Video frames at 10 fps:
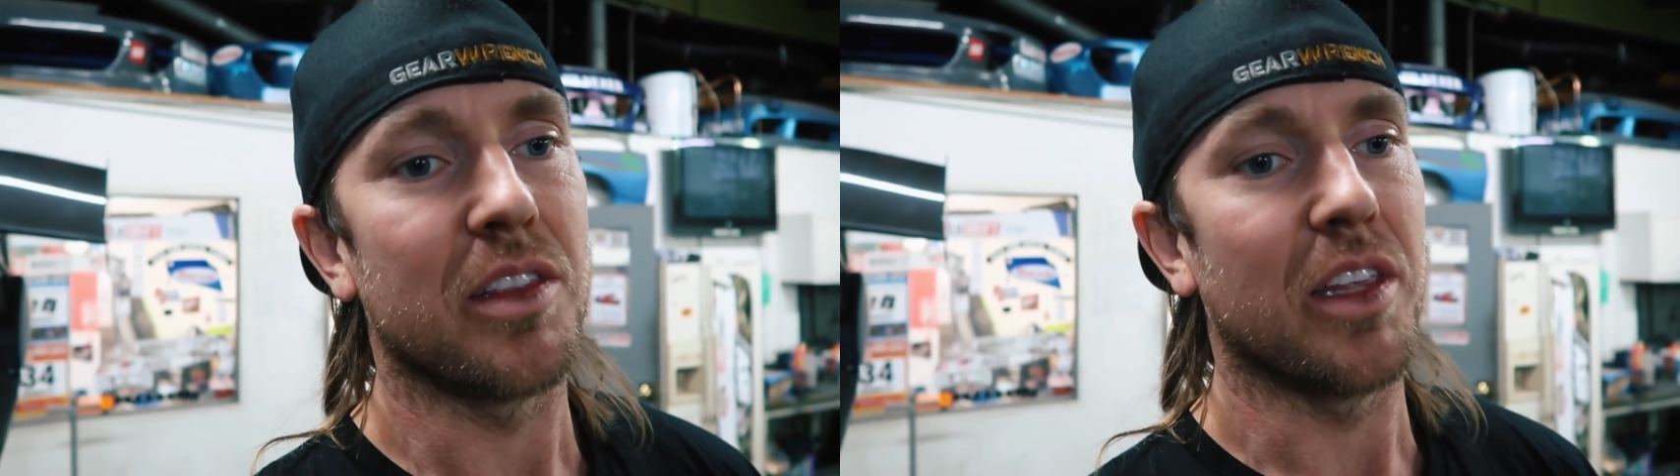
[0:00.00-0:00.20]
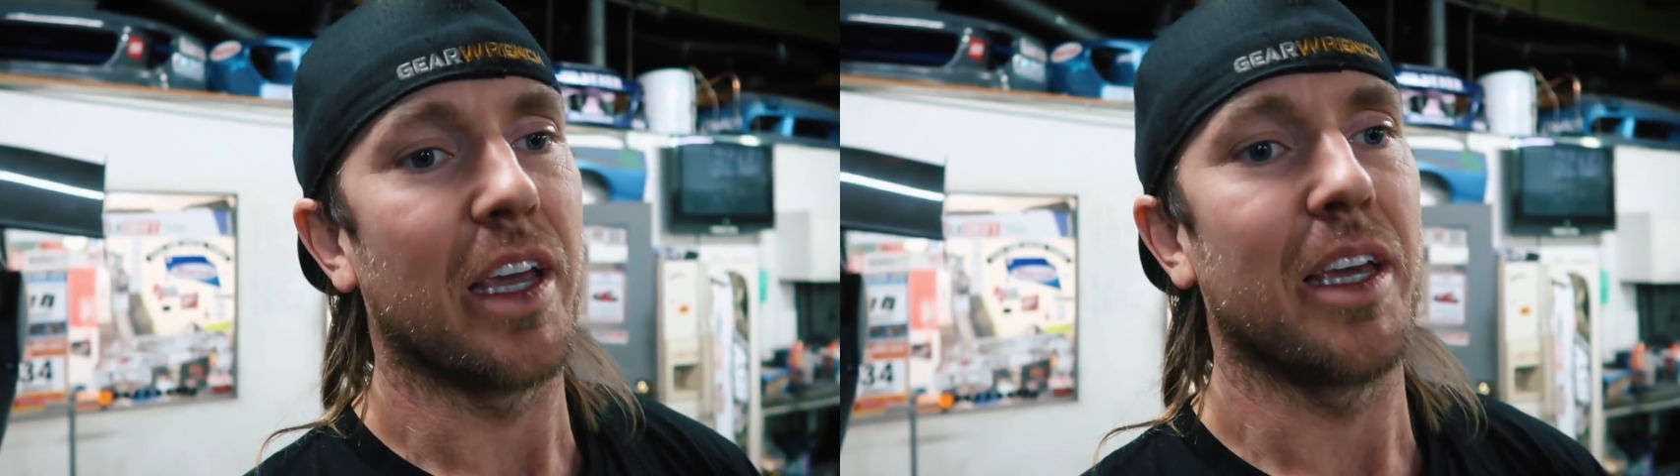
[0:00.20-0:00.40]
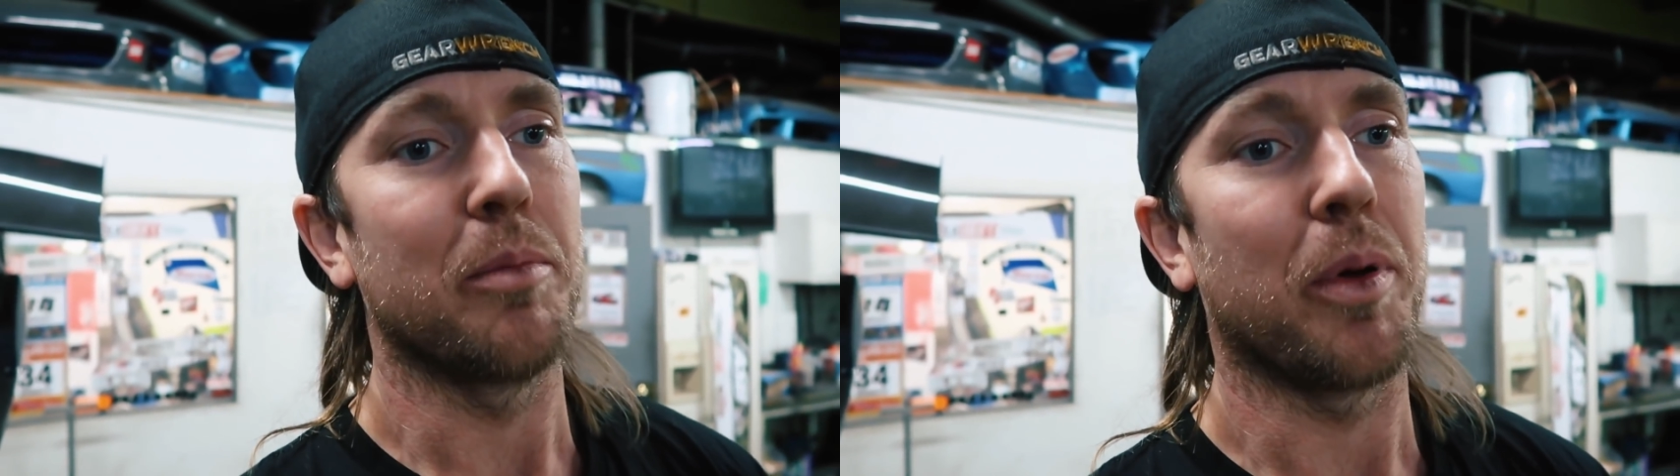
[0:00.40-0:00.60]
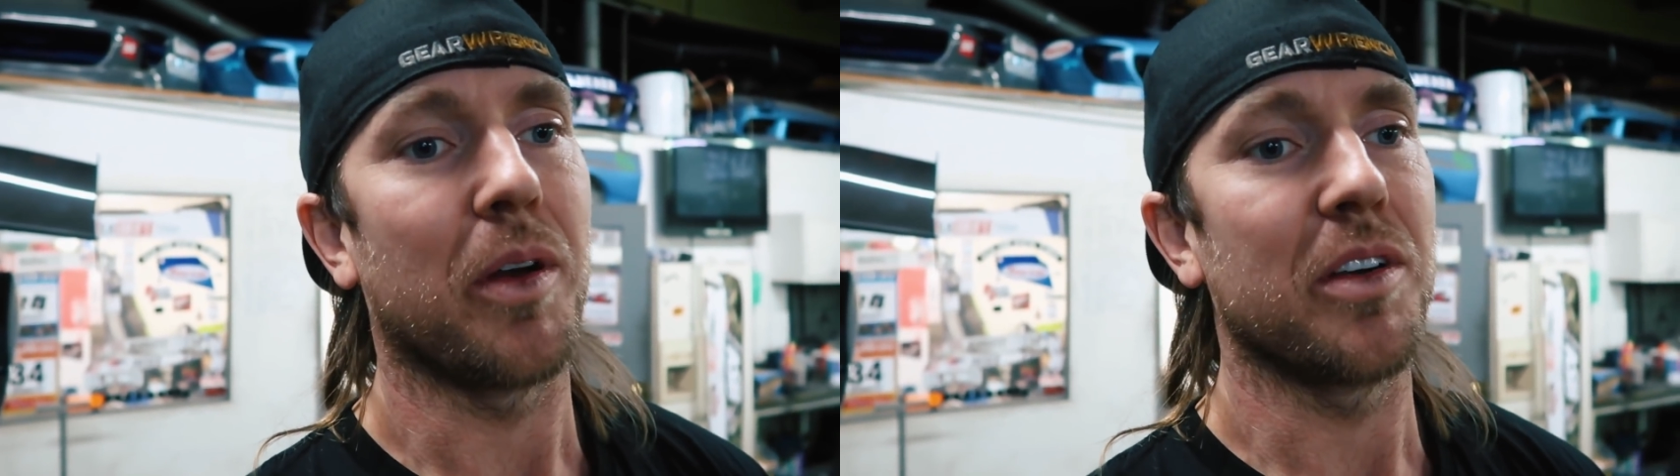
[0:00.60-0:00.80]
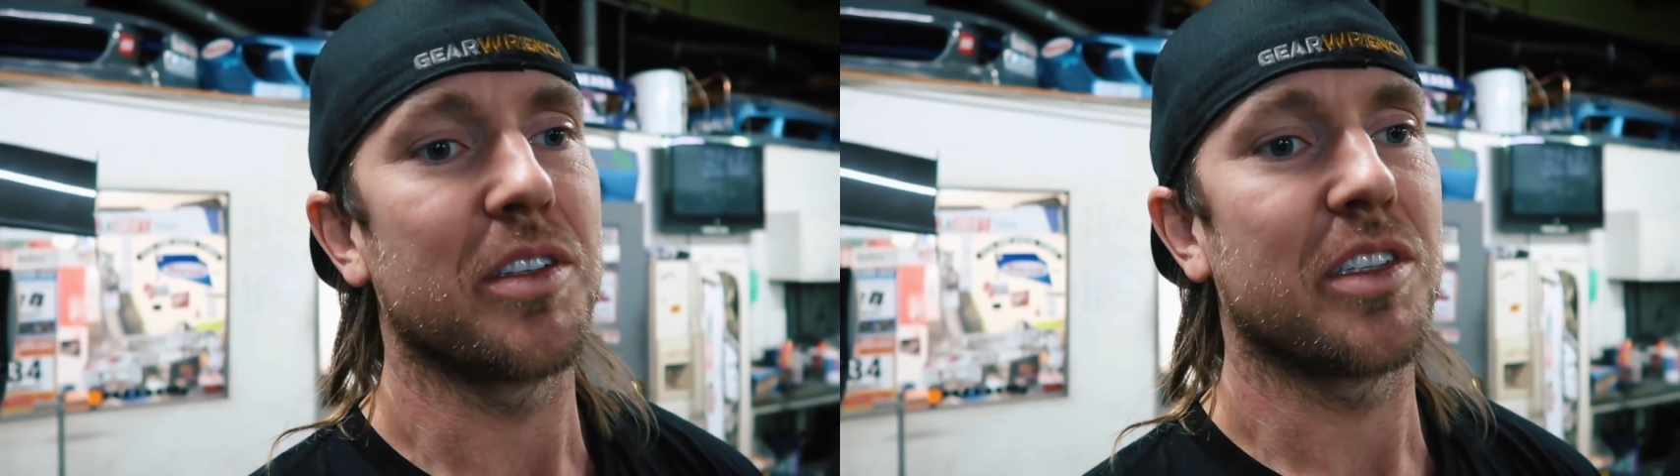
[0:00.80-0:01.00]
the head
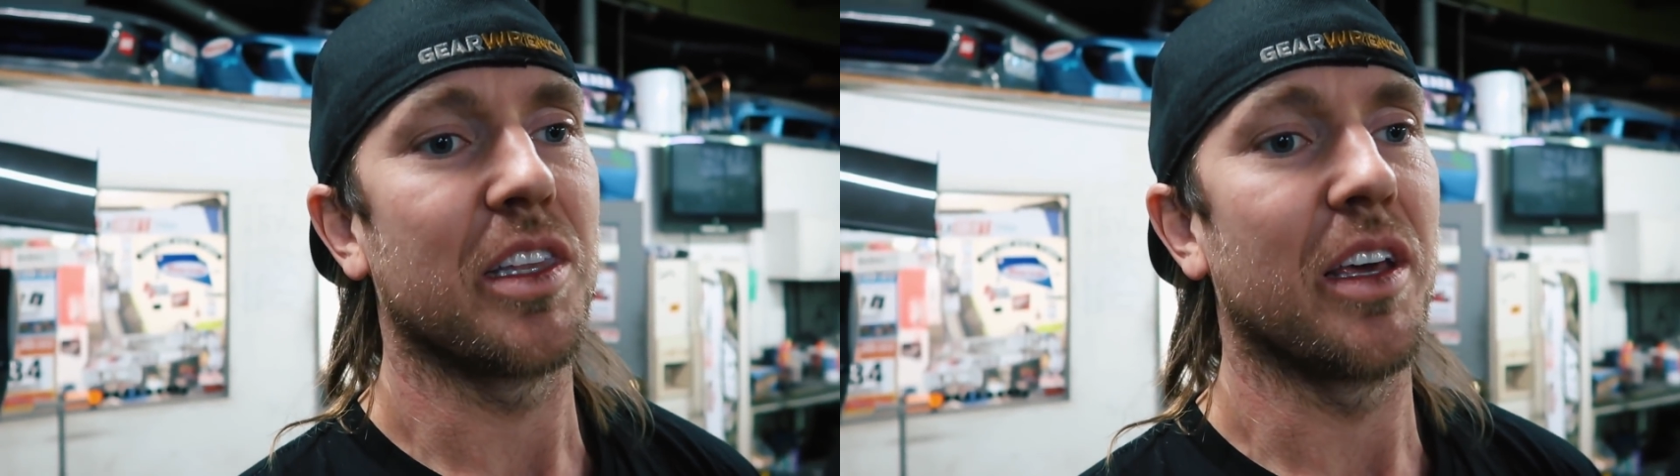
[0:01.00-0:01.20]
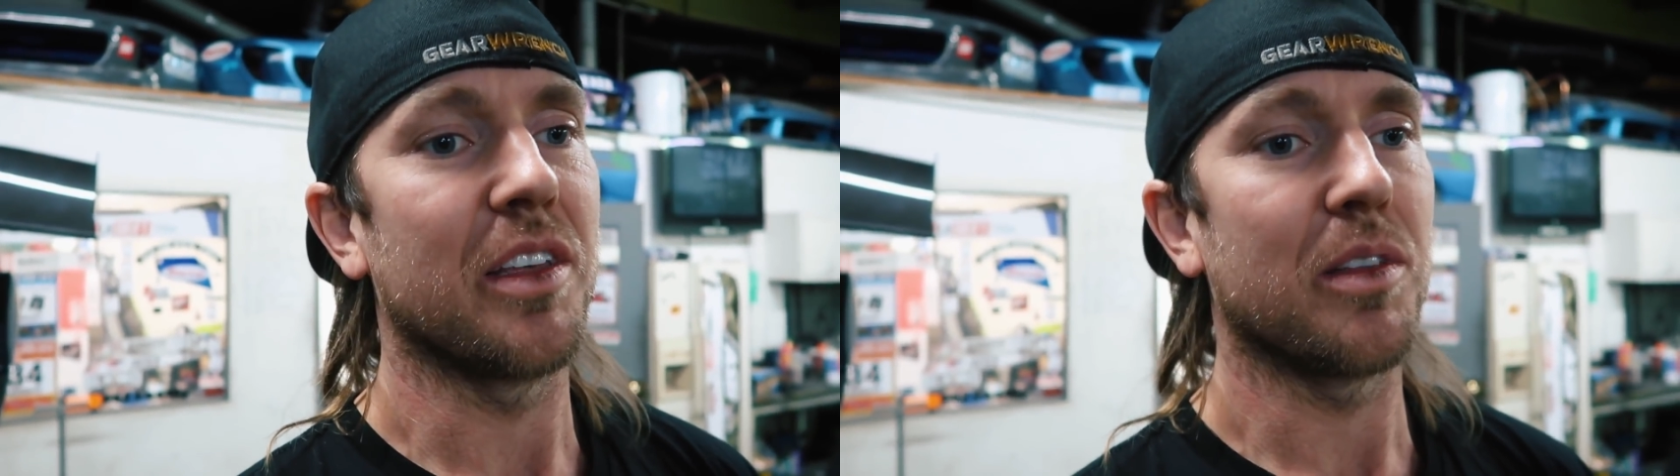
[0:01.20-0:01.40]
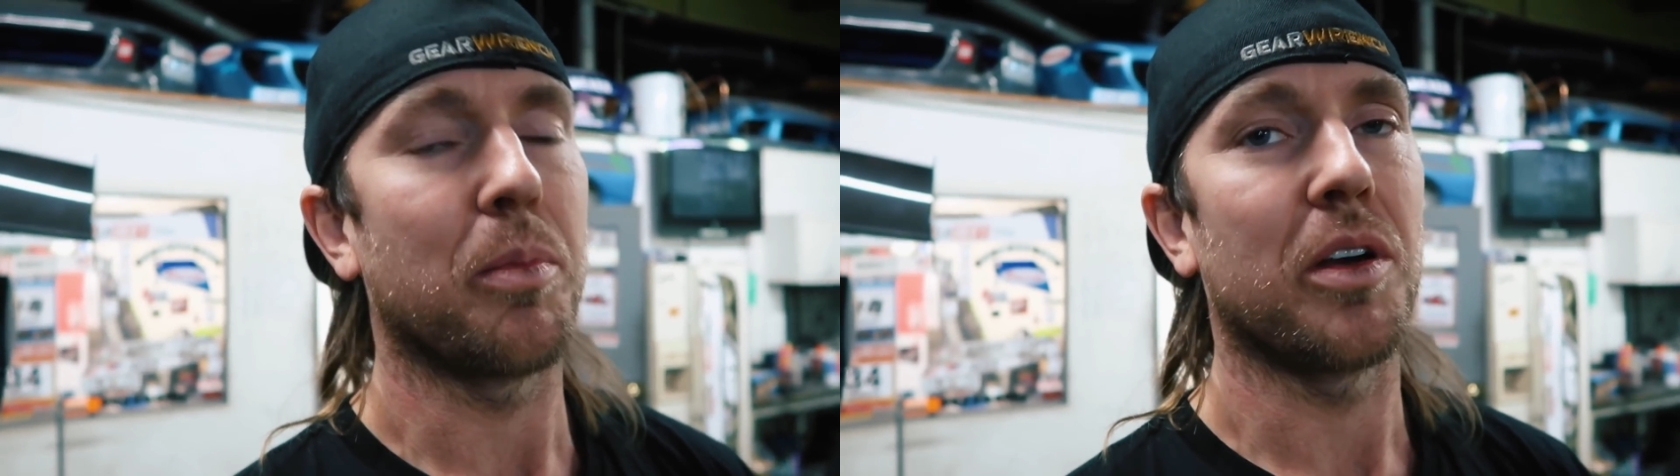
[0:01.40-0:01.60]
parts, the